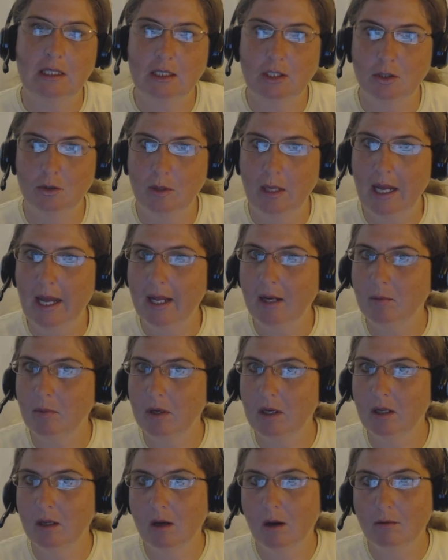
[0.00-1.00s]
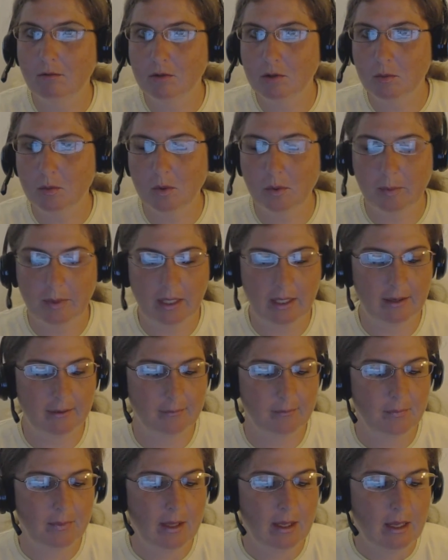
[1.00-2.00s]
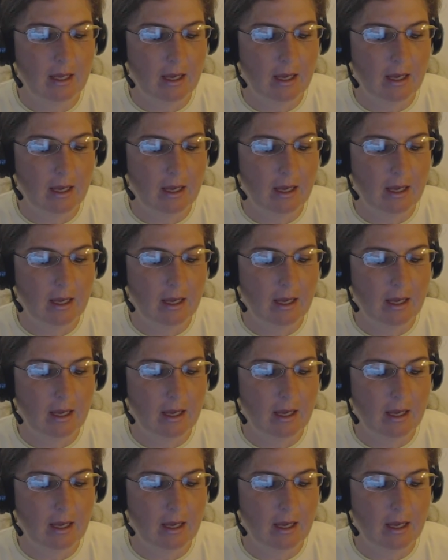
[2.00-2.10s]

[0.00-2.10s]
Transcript: that you had been comfortable being.